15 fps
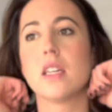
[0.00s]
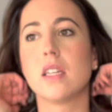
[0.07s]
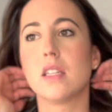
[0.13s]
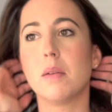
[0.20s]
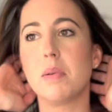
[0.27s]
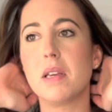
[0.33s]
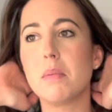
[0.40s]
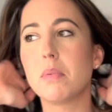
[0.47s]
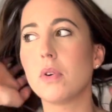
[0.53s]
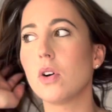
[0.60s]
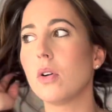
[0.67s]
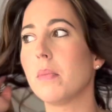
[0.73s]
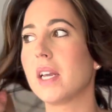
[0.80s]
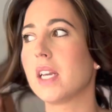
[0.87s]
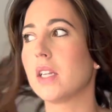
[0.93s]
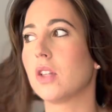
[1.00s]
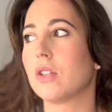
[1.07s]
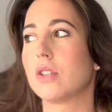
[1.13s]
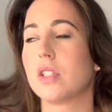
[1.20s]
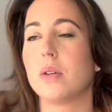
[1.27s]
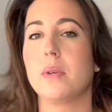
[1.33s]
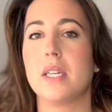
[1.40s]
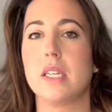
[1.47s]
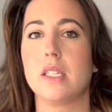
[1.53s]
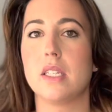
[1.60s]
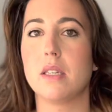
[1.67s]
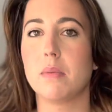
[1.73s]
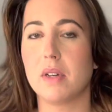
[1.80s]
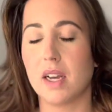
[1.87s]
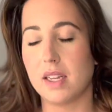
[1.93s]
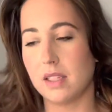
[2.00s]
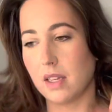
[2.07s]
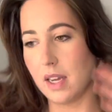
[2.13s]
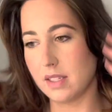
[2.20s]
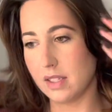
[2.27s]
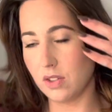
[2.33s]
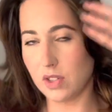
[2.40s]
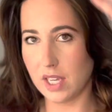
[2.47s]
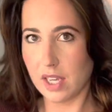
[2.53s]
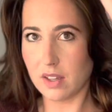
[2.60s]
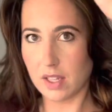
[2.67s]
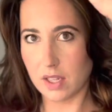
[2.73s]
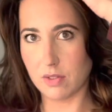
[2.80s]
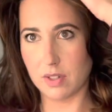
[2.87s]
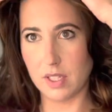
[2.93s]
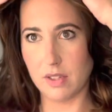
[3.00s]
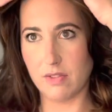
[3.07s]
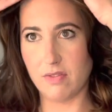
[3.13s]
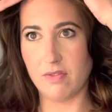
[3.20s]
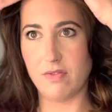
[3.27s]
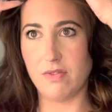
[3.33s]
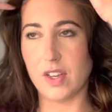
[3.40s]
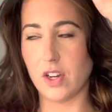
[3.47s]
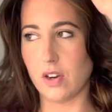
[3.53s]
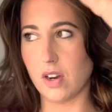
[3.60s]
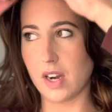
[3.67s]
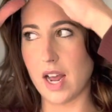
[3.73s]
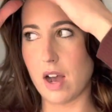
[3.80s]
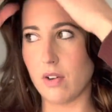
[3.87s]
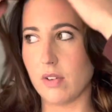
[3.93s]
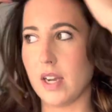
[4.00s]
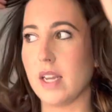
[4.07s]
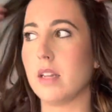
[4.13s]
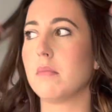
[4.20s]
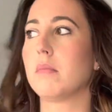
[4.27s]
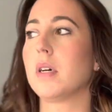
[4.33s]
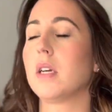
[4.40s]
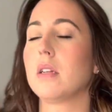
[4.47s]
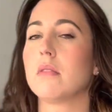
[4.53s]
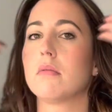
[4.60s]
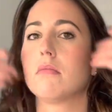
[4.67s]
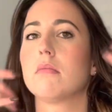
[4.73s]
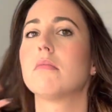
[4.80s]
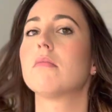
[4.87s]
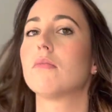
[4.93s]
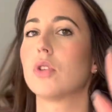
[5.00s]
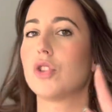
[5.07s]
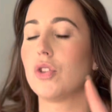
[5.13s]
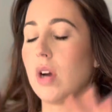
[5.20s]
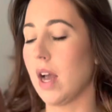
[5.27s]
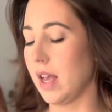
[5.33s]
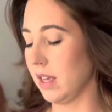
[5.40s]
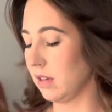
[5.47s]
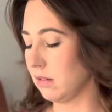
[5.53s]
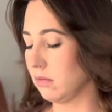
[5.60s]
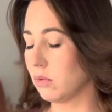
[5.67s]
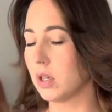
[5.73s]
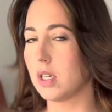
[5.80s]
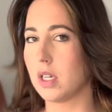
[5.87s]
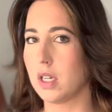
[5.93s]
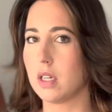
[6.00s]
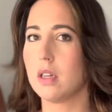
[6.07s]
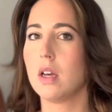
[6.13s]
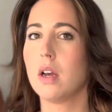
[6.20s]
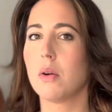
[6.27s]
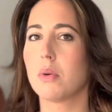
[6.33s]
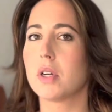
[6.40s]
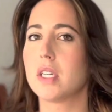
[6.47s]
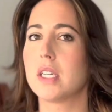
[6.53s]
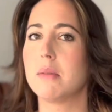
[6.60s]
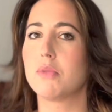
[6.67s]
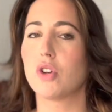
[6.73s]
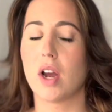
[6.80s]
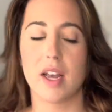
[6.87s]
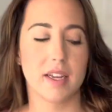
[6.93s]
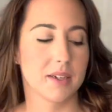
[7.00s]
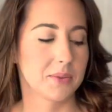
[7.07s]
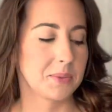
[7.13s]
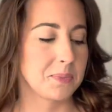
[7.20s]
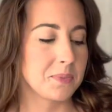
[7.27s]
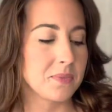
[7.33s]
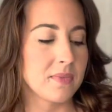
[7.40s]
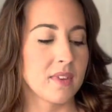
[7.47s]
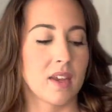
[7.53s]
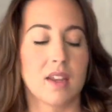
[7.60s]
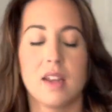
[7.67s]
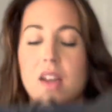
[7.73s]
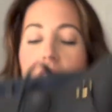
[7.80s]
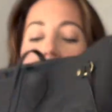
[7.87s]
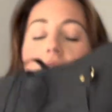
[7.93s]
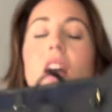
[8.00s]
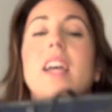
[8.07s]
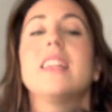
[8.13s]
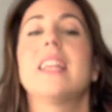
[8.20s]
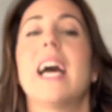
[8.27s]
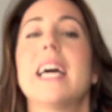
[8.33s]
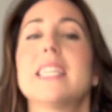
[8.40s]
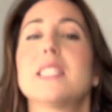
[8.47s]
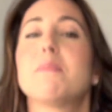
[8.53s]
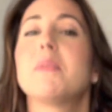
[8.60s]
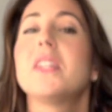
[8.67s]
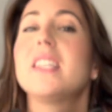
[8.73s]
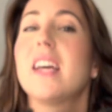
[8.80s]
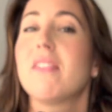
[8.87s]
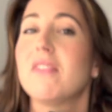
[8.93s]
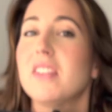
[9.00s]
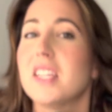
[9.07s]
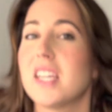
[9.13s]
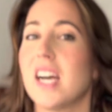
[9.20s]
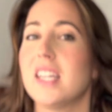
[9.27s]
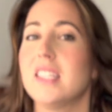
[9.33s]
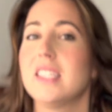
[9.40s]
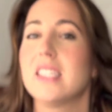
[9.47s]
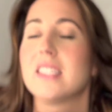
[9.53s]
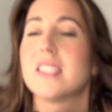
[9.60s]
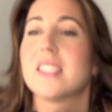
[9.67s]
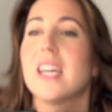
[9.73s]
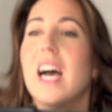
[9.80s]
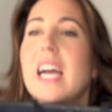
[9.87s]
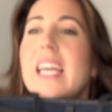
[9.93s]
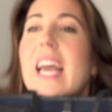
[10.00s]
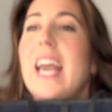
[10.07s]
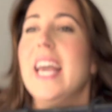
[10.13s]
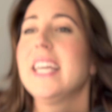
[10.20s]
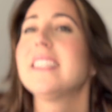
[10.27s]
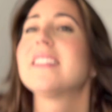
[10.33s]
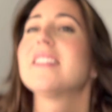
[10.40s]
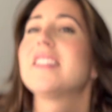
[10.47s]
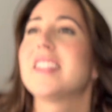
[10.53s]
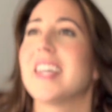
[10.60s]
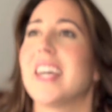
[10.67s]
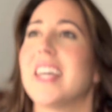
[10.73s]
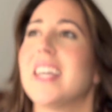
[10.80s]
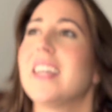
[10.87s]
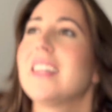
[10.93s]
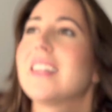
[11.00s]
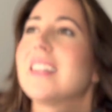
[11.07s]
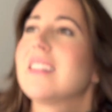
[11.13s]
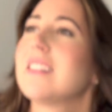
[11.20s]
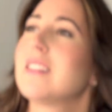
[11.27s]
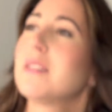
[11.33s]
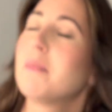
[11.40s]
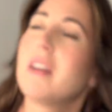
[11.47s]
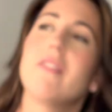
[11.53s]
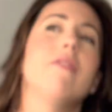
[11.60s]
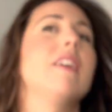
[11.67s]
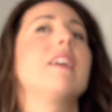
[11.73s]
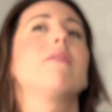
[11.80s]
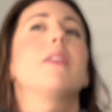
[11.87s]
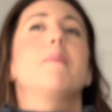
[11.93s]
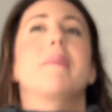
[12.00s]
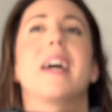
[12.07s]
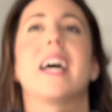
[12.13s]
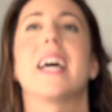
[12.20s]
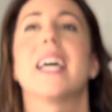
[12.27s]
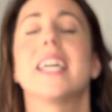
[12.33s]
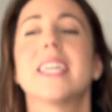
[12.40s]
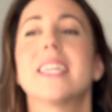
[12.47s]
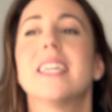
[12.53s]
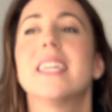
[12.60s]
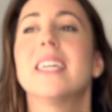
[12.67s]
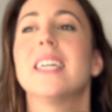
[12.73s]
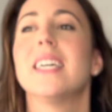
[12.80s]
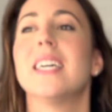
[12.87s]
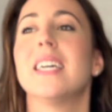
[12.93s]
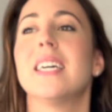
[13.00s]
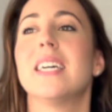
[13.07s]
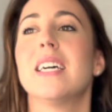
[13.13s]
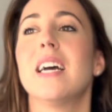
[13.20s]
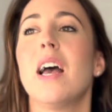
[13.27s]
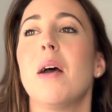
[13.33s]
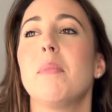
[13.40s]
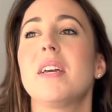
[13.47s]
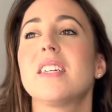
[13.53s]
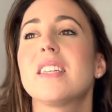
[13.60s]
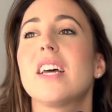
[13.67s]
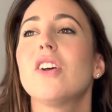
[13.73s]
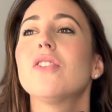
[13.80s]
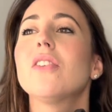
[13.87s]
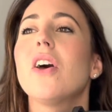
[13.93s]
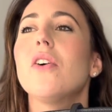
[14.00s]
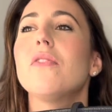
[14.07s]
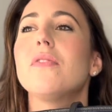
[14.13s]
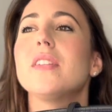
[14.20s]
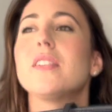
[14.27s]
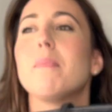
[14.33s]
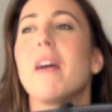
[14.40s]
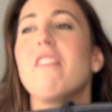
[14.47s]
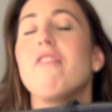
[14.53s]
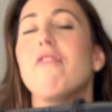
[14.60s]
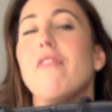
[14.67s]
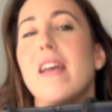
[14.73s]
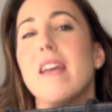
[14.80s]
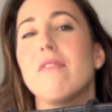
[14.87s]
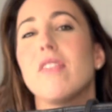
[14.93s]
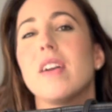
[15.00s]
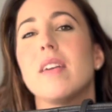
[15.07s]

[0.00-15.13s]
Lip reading: the people make it look so easy, but I still can't like really figure it out right, but we're trying. We're gonna keep trying. All right, last but definitely not least, I hate to say that this is my favorite bag because I don't know if it's my favorite